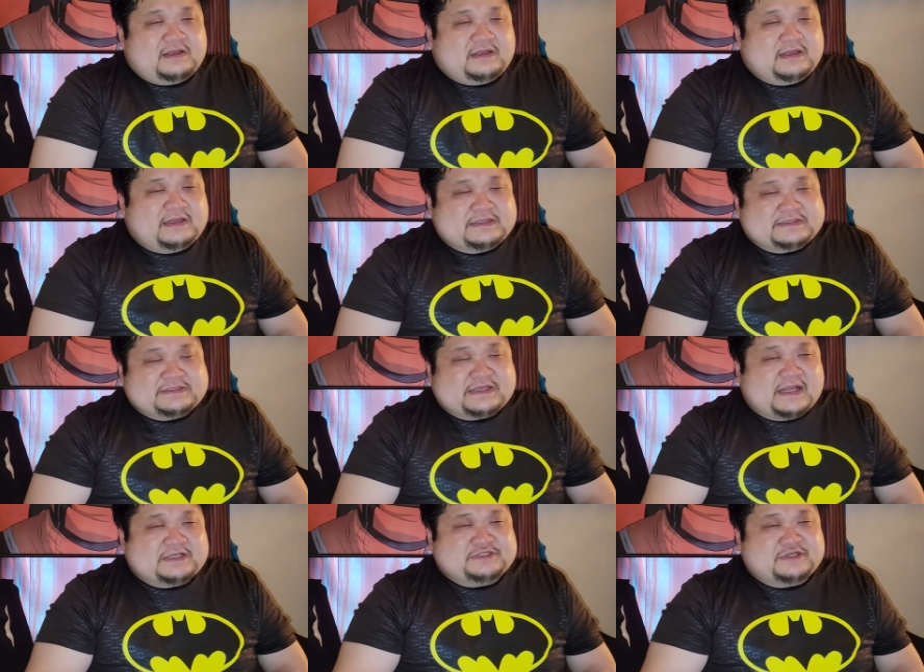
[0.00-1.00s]
And this is
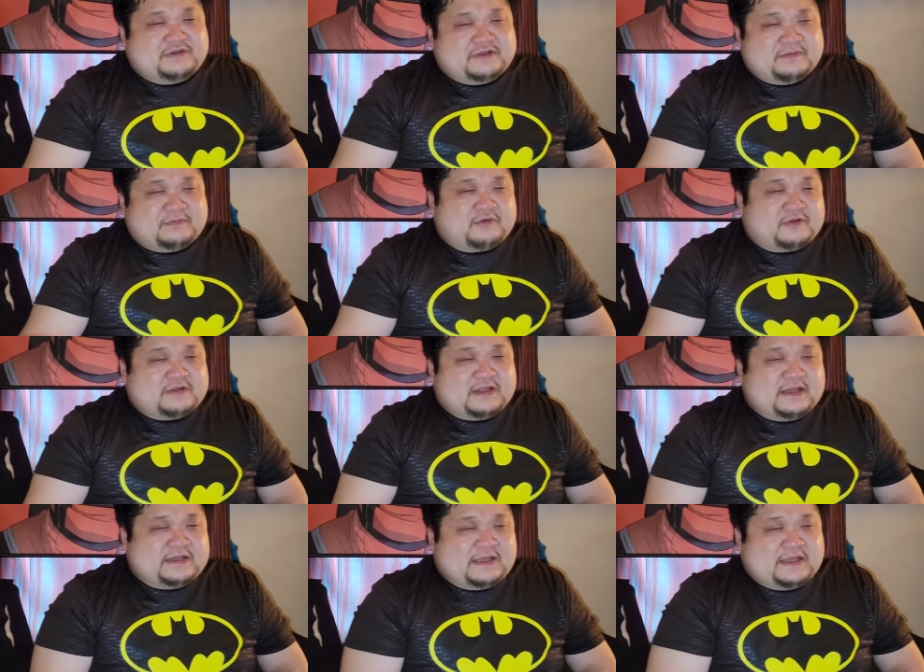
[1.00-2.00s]
kind of showing the
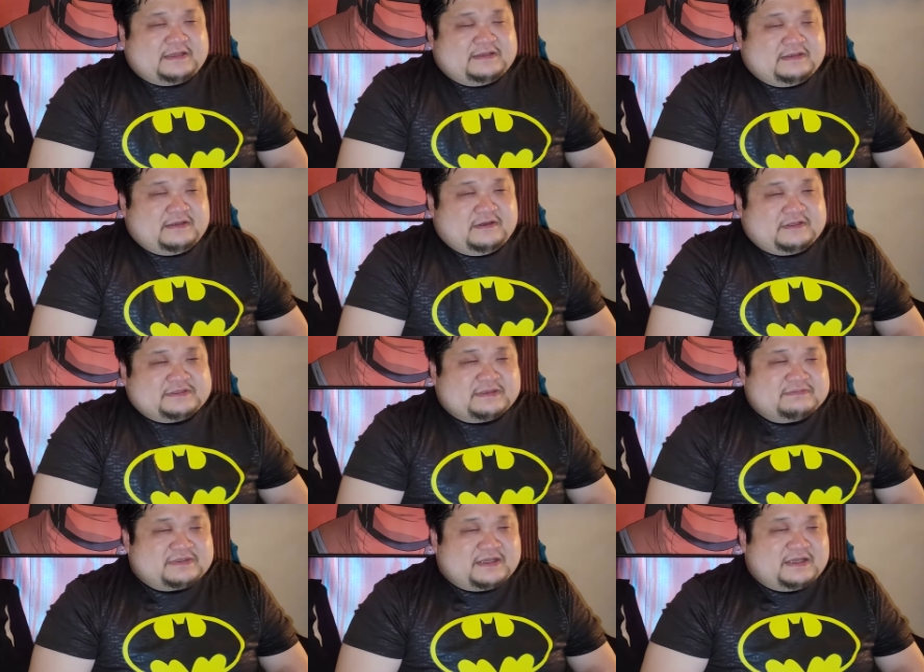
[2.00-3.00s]
borderline that,
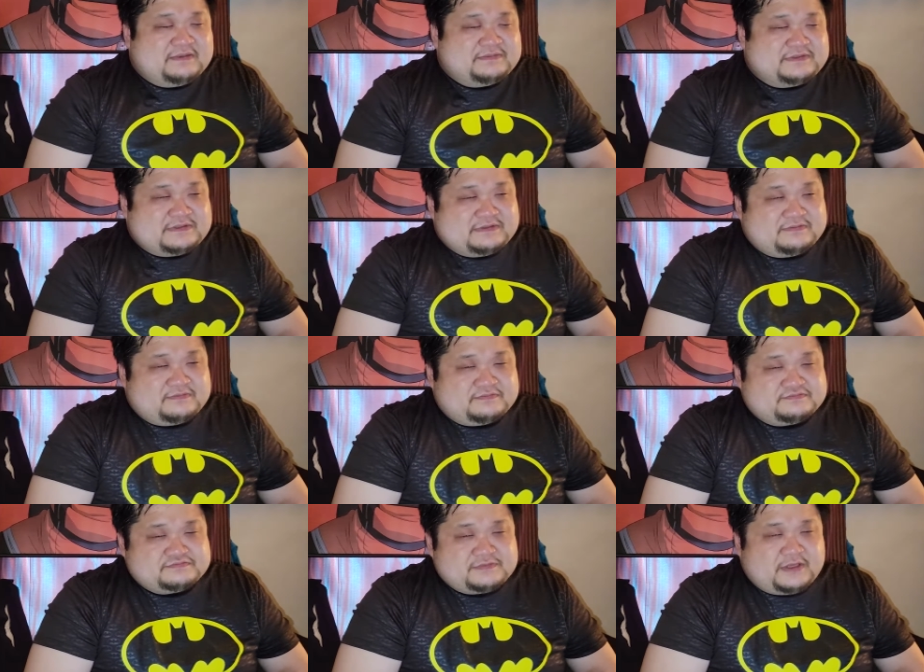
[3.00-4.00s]
sometimes,
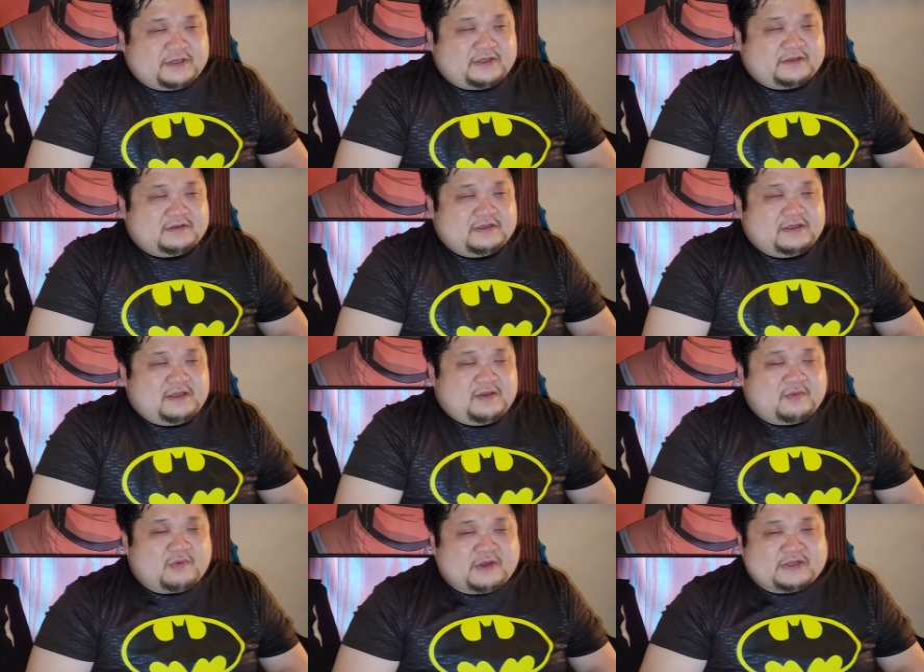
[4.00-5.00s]

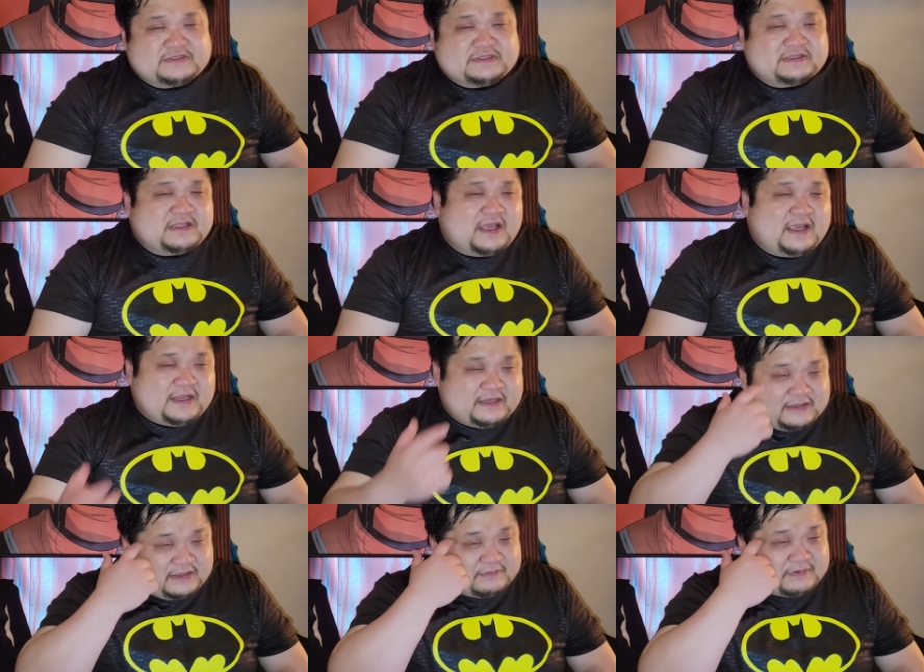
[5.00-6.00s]
where's the
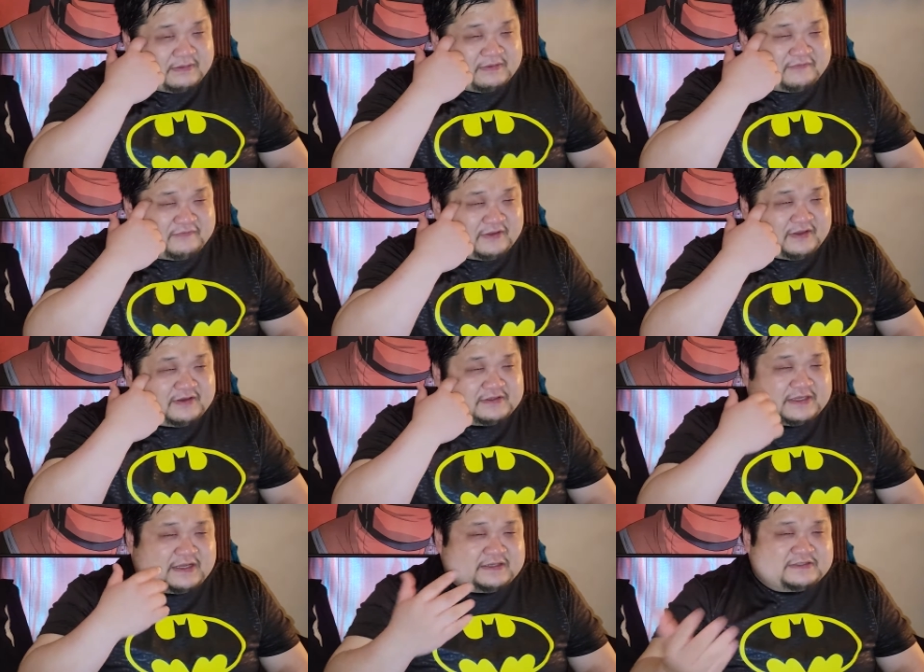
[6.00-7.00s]
line in public
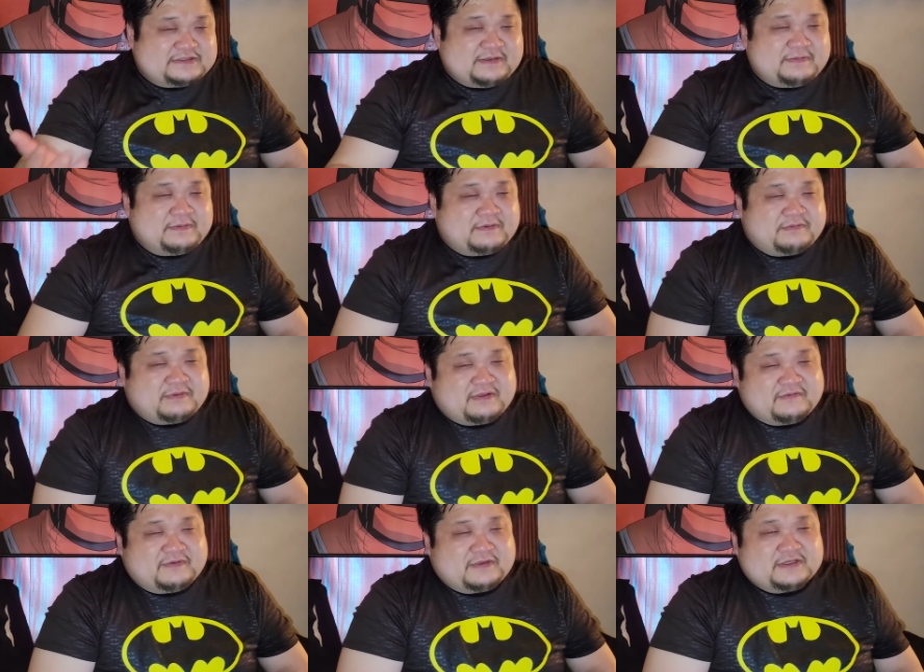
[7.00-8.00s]
figures? I understand people are
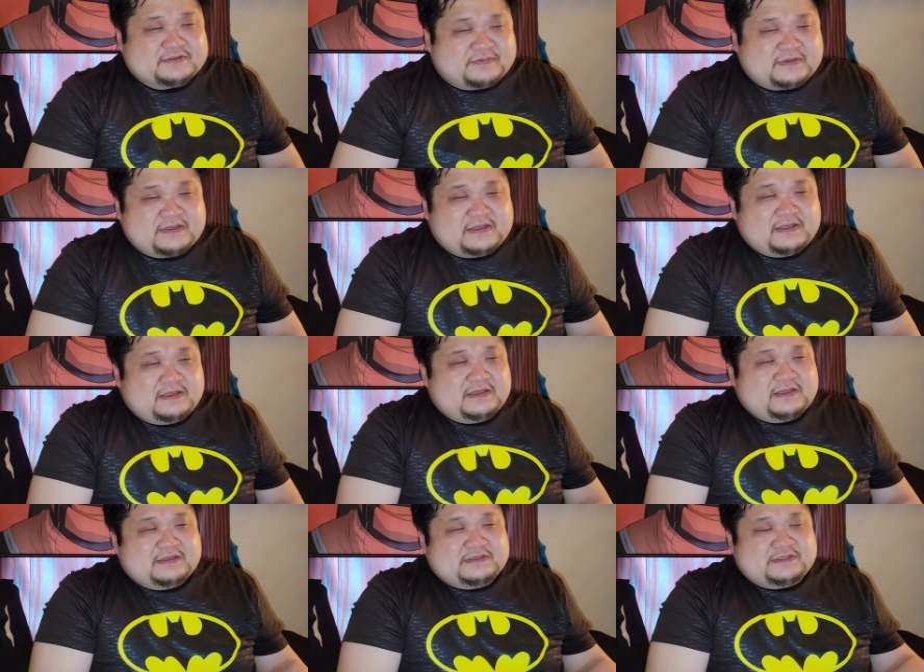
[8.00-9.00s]
public figures, but
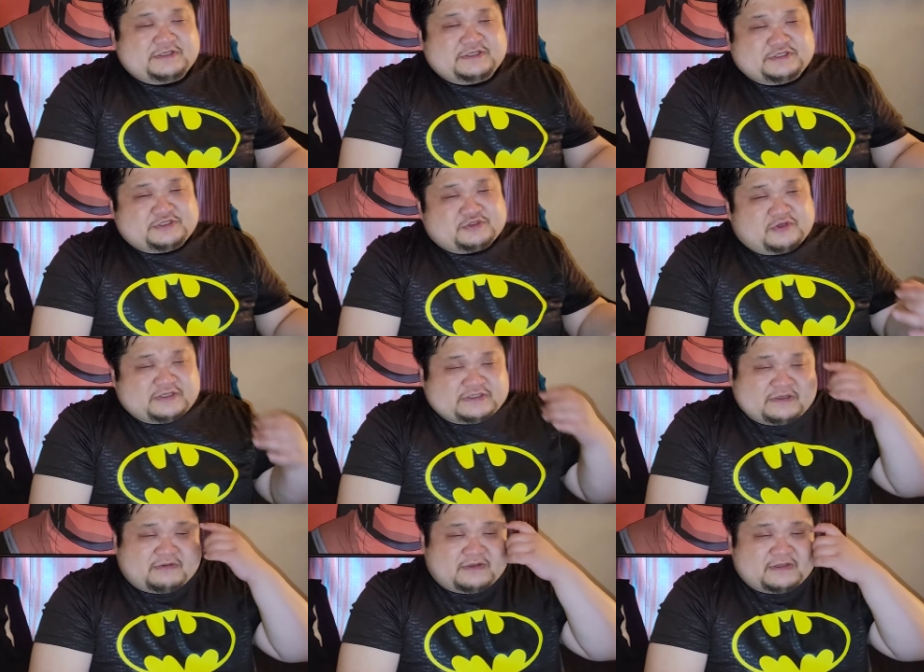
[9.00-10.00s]
to destroy
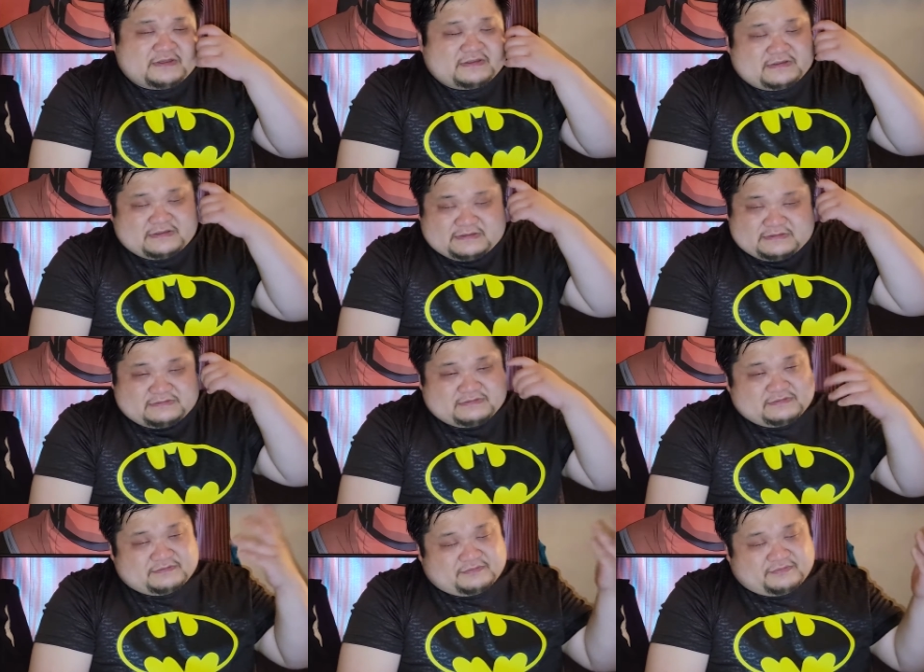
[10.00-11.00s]
someone,
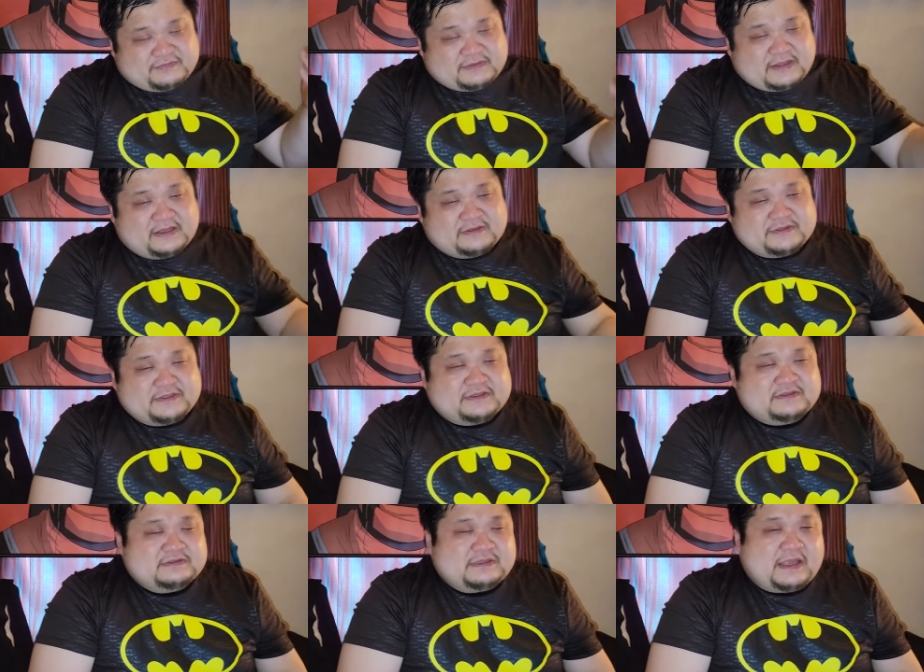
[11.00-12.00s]
I don't know.
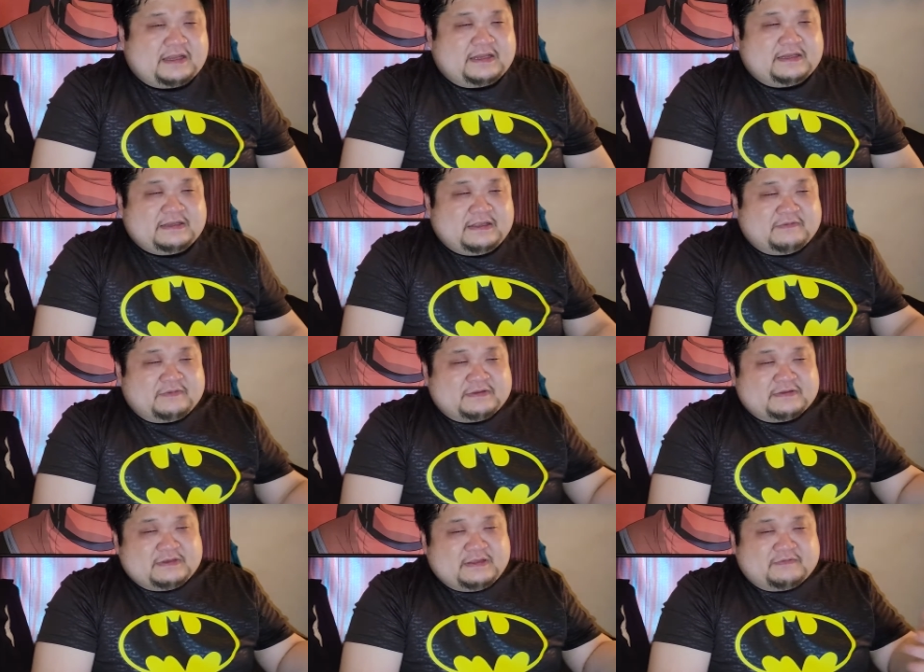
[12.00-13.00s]
And
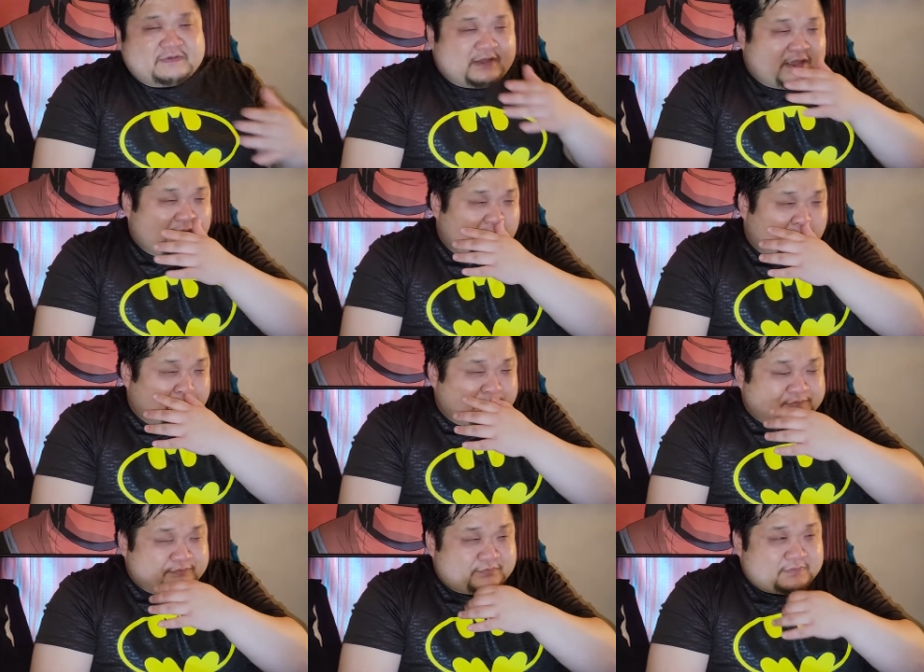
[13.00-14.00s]
then even
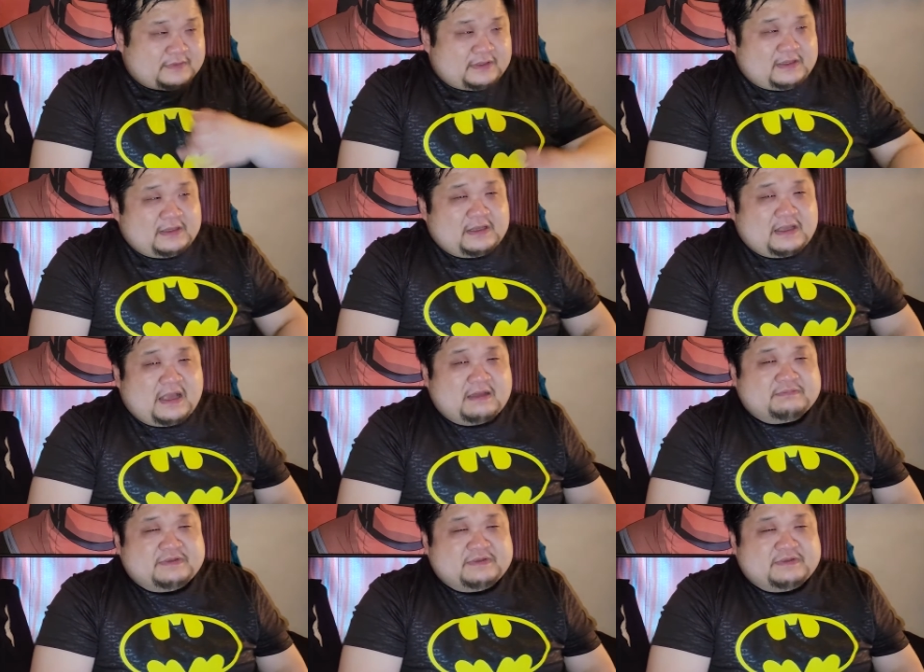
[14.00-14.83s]
I